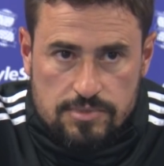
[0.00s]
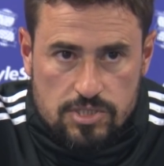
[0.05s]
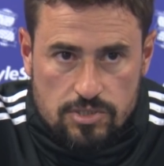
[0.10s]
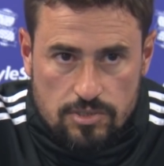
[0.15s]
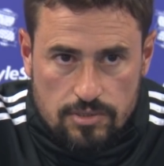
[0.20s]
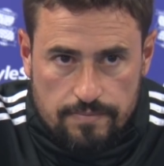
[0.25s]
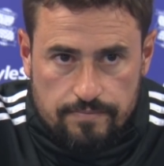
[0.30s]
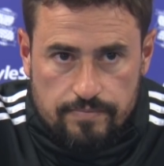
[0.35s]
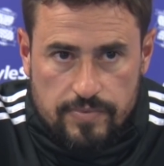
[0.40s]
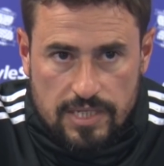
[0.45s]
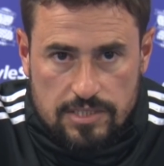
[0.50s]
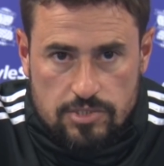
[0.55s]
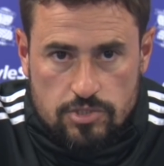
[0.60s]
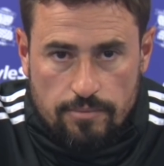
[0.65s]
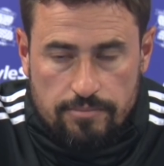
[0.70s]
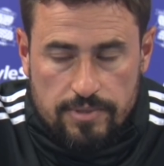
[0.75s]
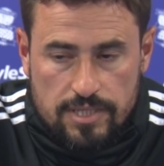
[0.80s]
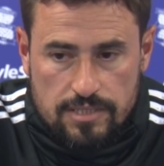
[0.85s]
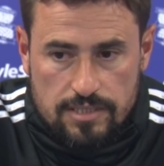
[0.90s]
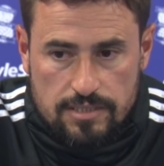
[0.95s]
So that's
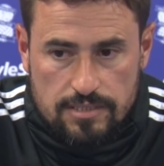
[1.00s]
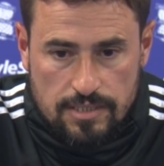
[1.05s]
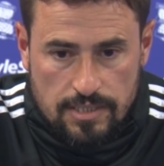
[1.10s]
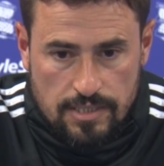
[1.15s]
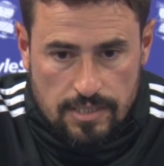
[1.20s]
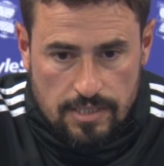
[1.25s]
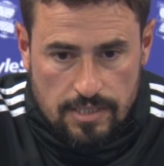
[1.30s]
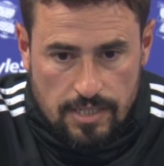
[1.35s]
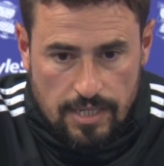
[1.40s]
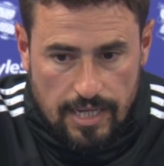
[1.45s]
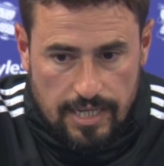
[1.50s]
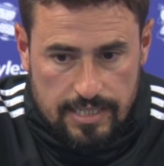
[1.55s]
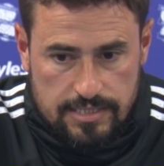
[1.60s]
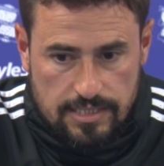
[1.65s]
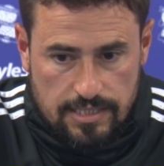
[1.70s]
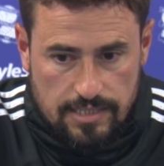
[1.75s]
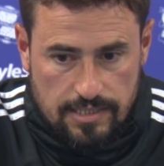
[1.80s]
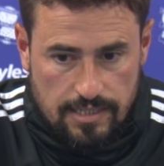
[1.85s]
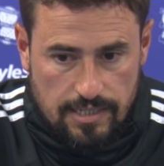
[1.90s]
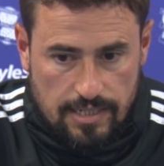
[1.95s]
something that, as
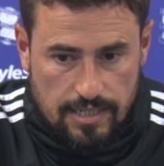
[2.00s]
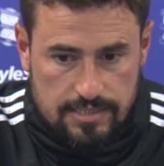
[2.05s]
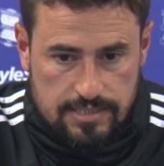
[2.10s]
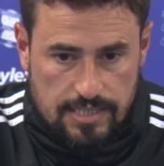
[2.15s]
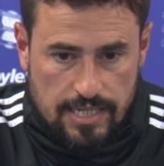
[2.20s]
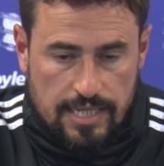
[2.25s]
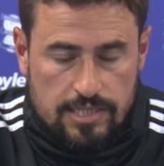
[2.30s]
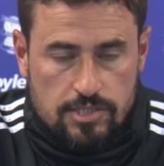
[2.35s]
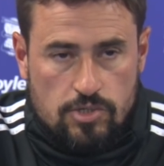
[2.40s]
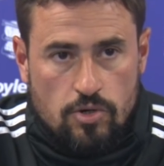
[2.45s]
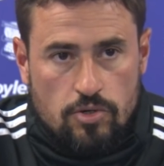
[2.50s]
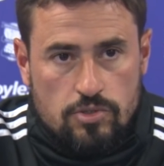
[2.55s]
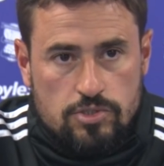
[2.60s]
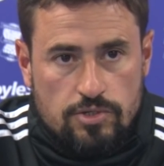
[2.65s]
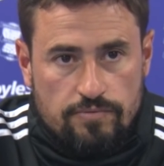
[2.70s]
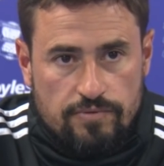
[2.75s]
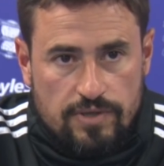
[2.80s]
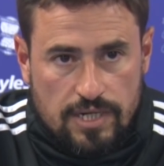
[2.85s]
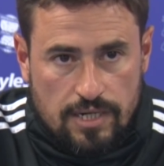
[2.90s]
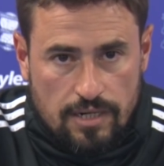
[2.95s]
a head coach
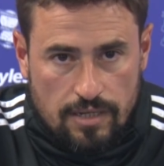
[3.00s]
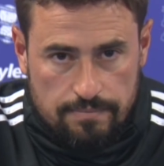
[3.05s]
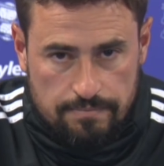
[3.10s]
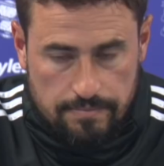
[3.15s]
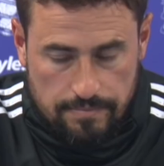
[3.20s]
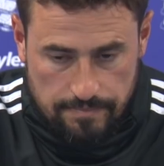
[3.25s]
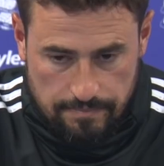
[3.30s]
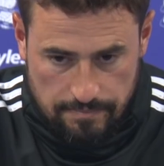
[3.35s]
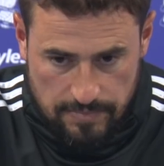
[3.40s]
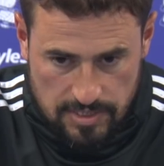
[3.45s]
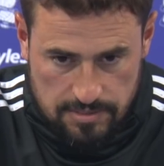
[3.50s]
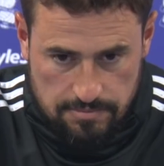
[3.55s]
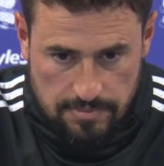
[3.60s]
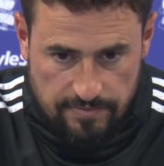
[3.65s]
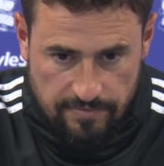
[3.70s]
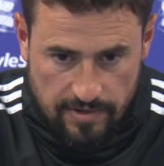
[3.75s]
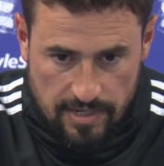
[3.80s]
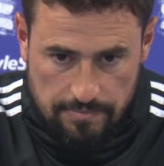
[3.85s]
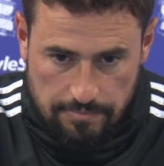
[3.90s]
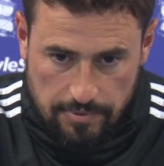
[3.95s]
of the club, makes me
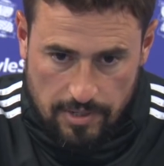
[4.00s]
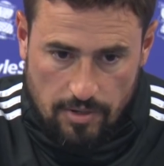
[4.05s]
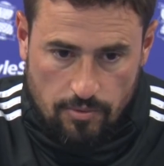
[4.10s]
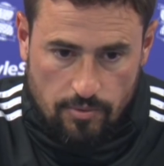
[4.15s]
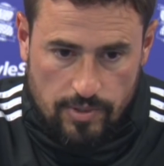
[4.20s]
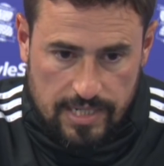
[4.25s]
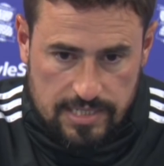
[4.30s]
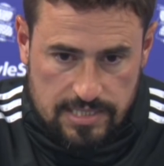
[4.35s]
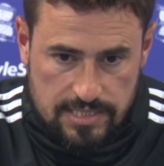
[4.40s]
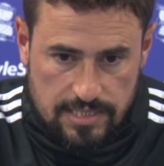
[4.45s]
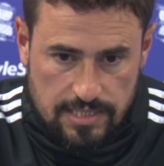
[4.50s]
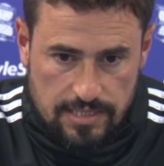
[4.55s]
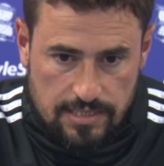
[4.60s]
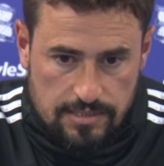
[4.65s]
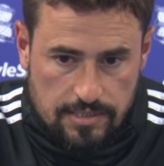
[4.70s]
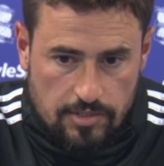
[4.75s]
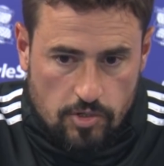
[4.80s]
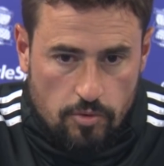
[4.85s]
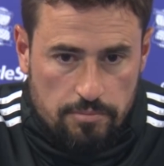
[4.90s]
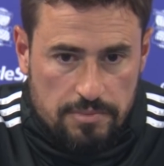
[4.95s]
very proud when I see
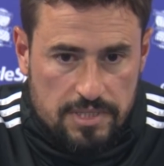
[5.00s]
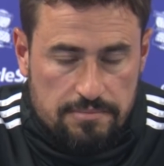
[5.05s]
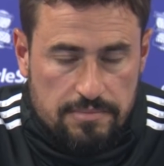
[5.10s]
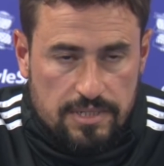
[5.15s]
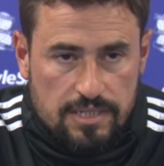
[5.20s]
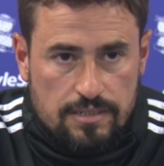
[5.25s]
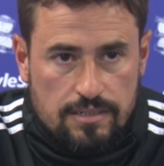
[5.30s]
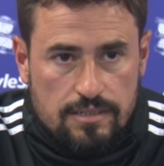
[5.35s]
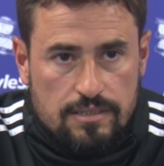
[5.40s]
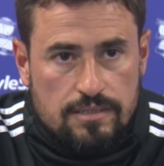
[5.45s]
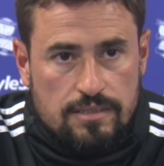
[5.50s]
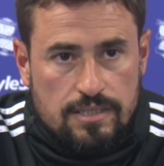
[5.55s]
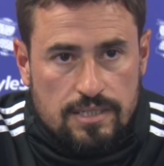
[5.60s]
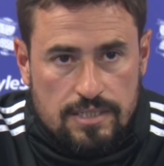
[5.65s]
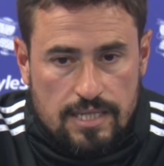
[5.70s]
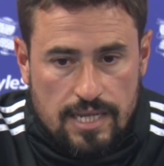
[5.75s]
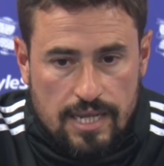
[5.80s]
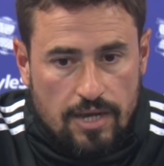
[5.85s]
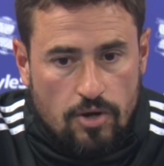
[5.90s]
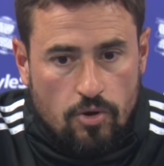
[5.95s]
the commitment
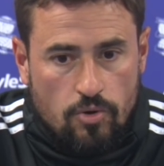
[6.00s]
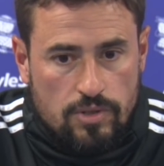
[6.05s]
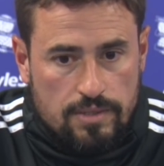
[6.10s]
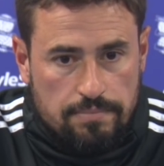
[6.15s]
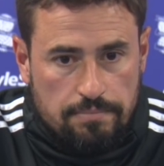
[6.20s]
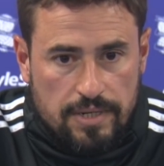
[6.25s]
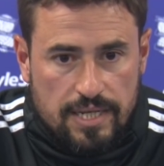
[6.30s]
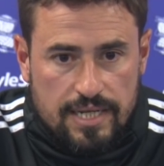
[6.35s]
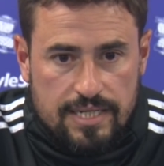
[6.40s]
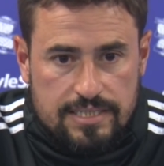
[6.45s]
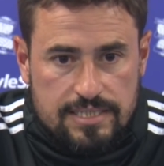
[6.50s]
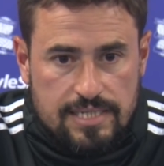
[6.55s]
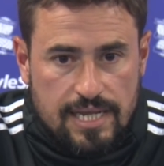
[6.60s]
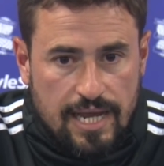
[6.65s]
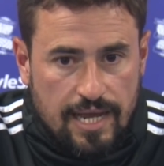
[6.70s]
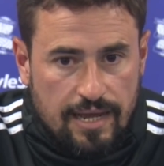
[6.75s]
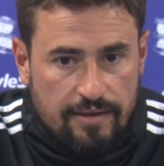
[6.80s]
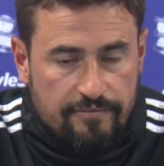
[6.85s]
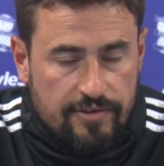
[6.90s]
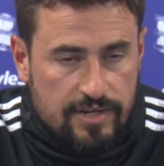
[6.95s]
that all the players
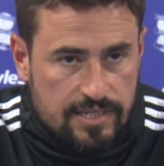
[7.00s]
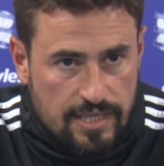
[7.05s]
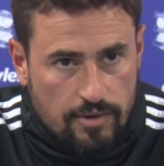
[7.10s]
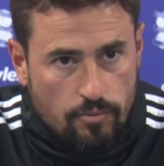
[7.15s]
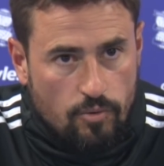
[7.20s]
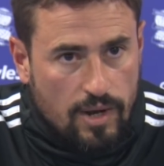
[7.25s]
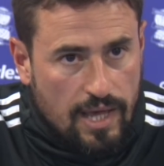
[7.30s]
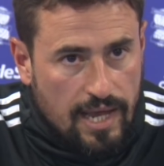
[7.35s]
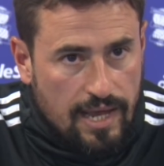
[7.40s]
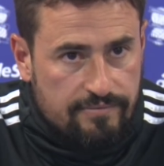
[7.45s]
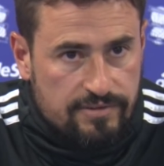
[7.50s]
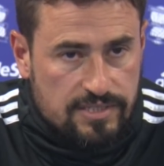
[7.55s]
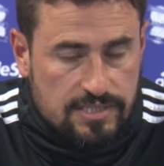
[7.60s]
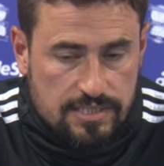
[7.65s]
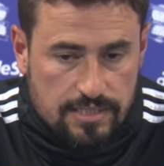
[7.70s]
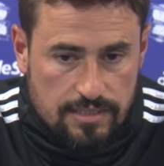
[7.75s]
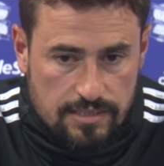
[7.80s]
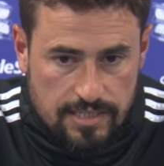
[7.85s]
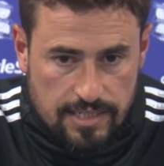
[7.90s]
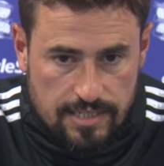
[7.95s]
have and they will have
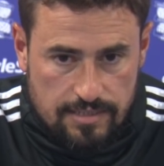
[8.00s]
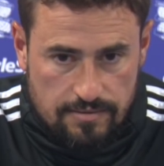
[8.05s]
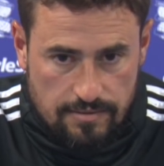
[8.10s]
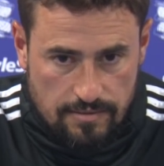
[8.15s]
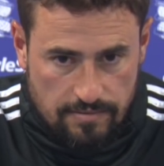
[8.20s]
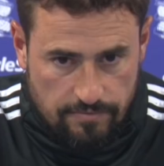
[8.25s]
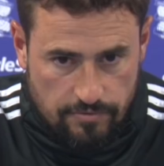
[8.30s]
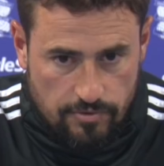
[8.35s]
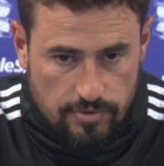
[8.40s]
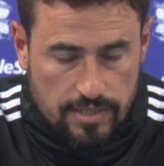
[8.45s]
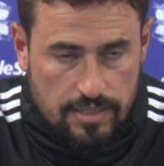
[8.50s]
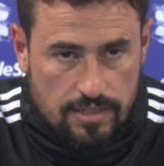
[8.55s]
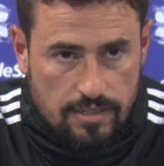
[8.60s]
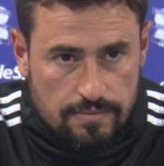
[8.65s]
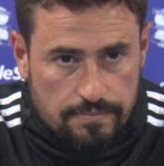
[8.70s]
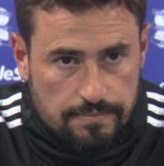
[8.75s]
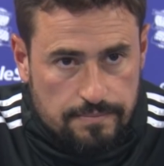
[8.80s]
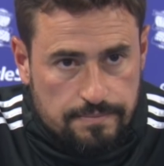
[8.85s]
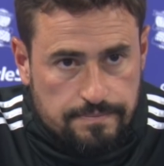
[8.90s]
until the end for the club.